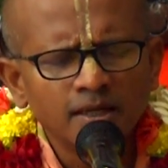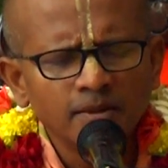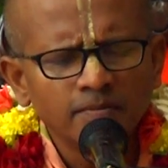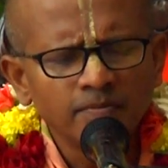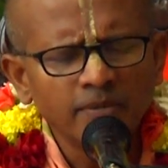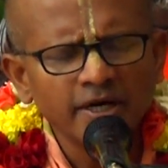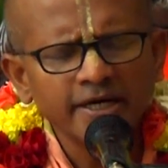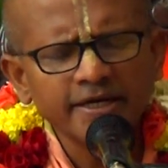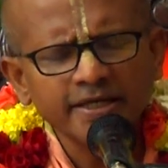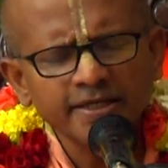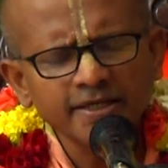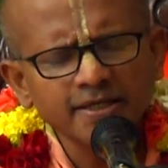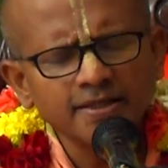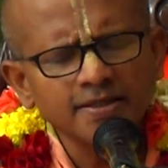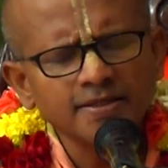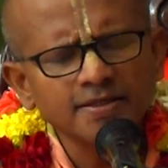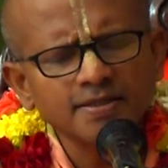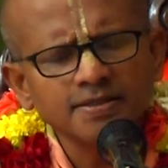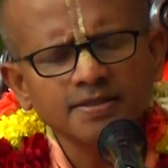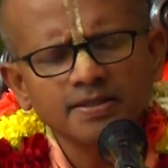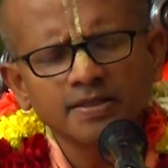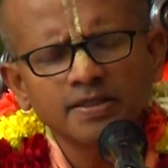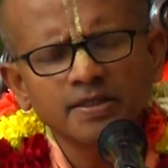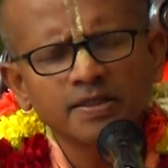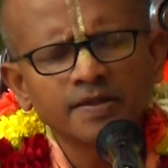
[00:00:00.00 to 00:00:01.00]
But
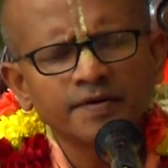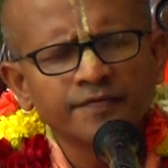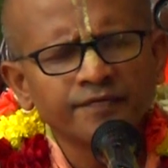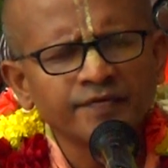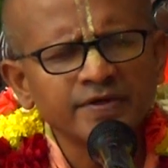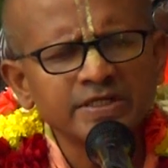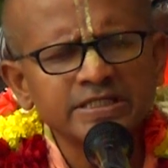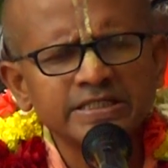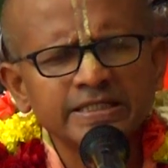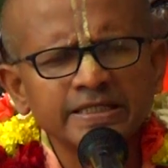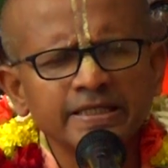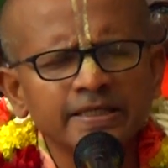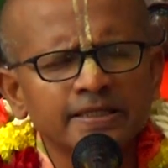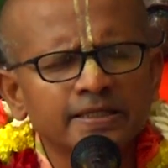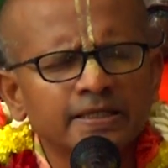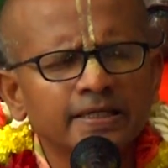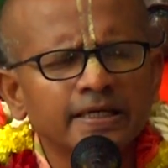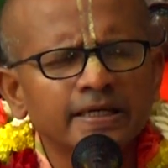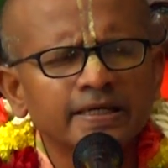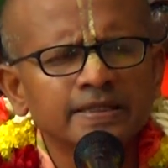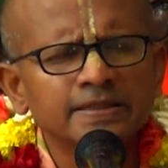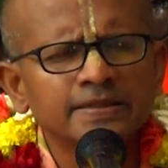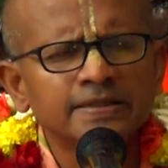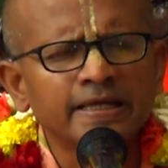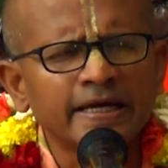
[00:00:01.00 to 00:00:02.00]
here we
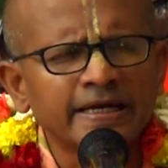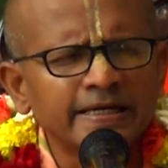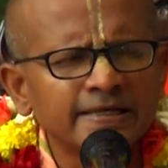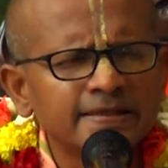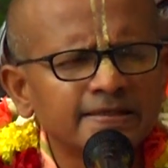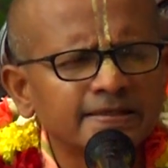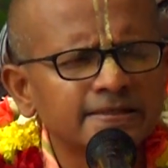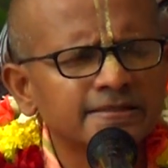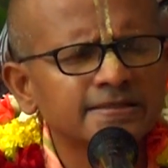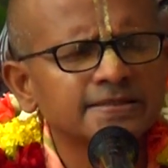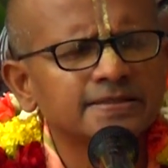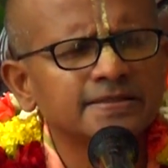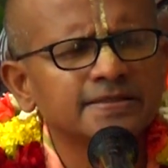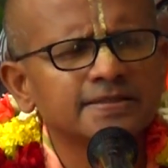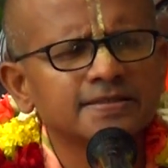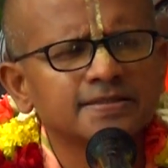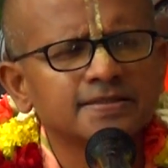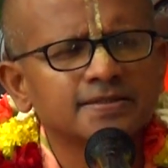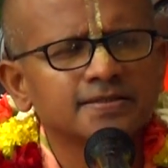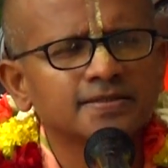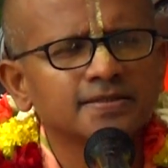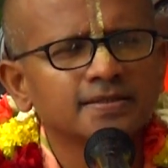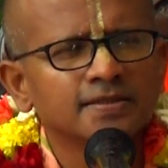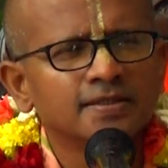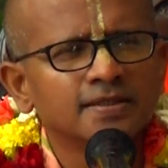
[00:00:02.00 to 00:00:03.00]
see the interest
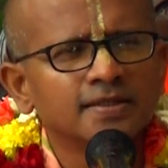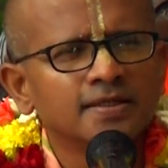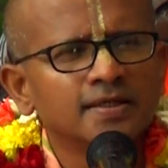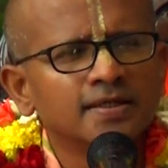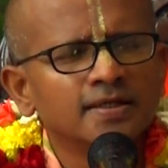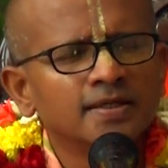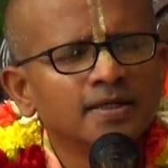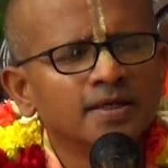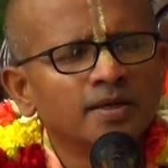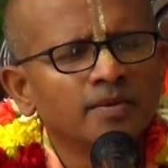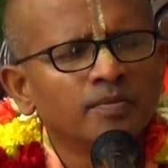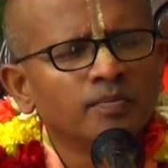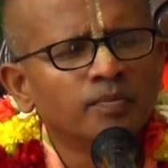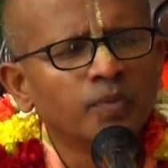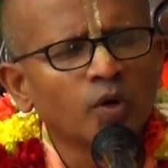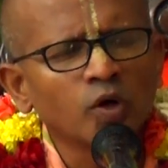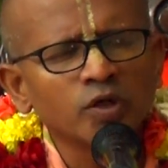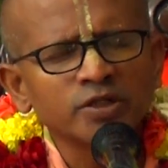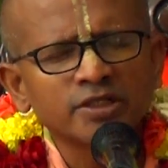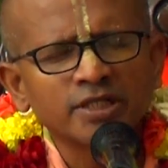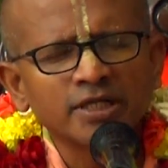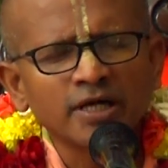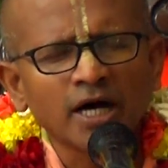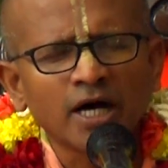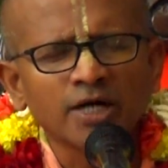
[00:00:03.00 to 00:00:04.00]
is
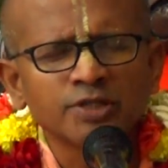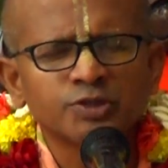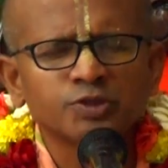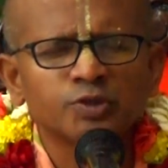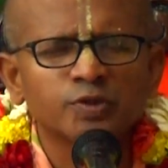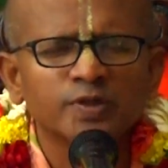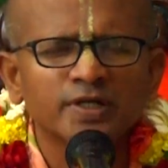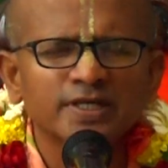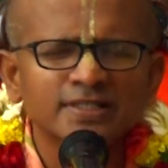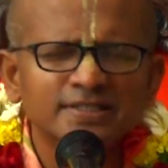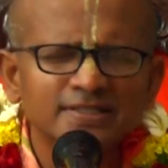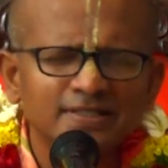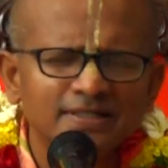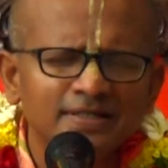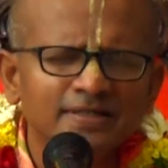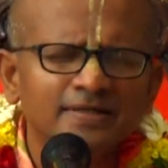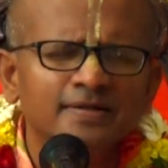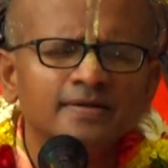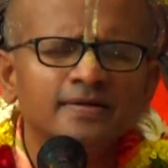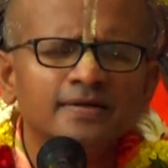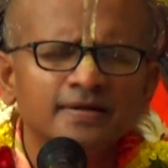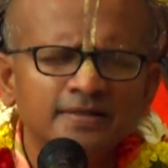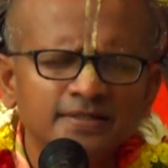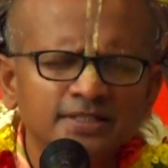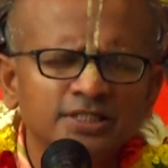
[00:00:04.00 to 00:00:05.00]
both asuras
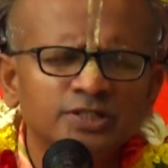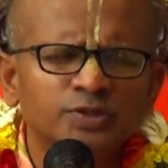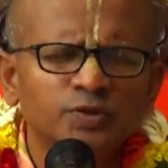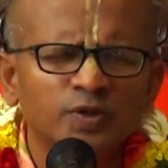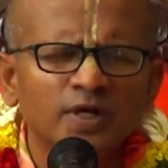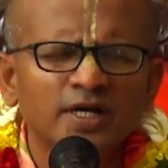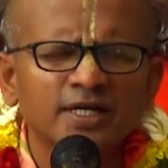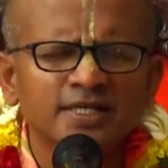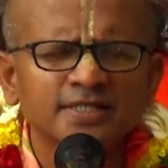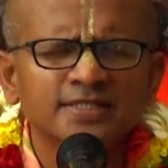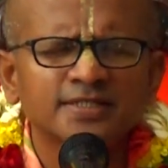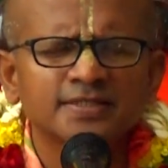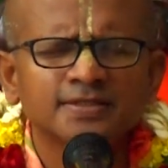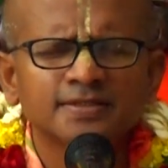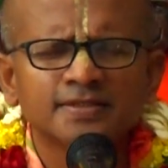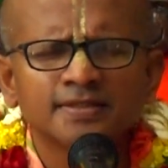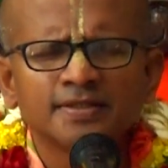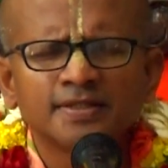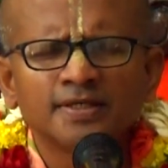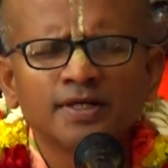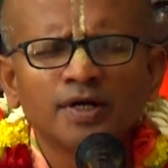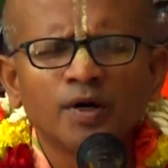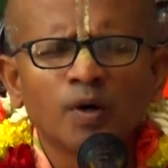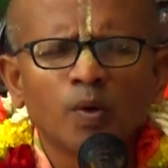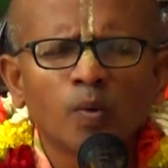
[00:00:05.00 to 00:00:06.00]
and suras
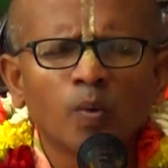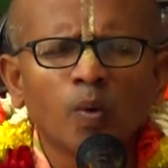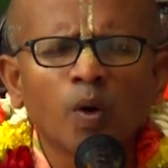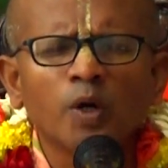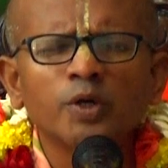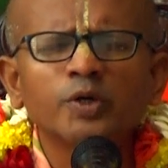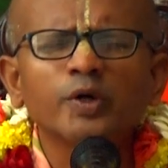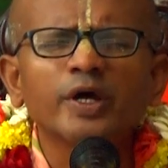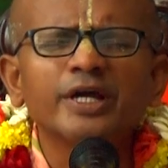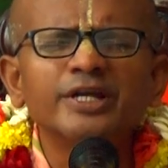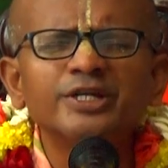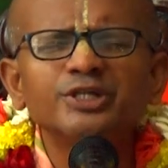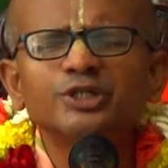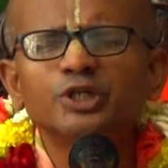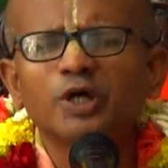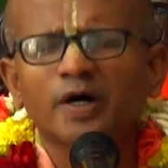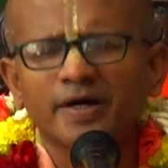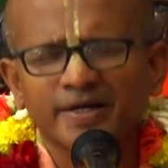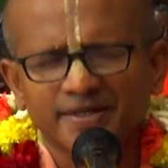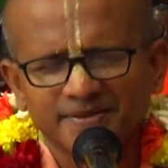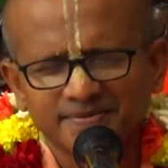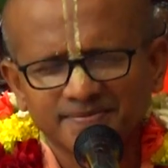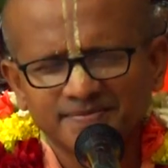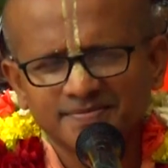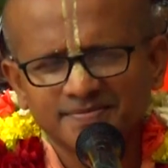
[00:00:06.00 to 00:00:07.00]
want to enjoy.